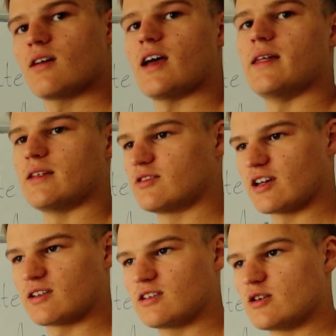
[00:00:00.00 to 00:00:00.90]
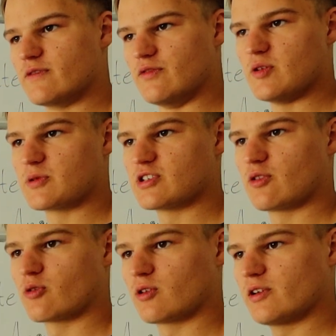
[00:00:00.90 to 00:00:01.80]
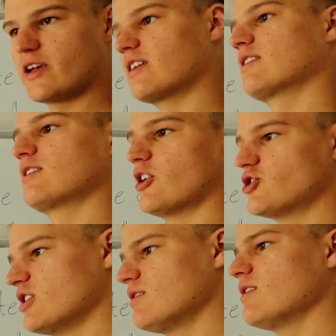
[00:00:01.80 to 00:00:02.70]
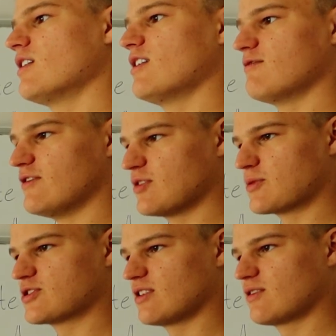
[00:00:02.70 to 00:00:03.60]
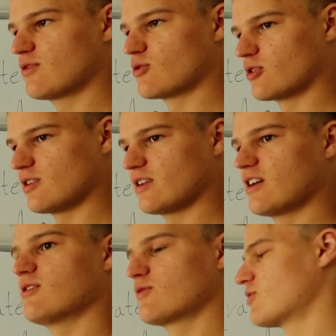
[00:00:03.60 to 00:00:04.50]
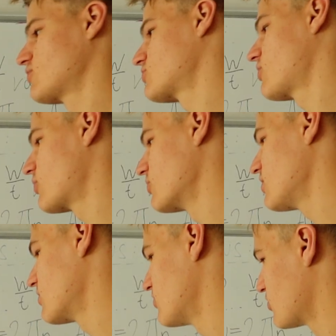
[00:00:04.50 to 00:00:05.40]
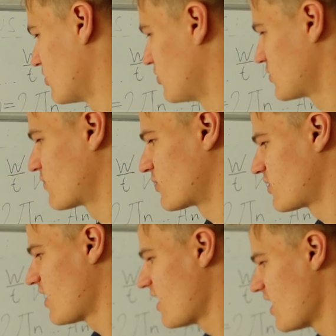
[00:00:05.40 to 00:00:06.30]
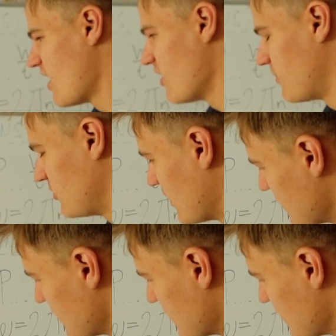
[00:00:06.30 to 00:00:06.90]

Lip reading: and then second gear, 50% throttle again. Clutch in, 50% throttle again, of course, third gear and so on and so forth. But you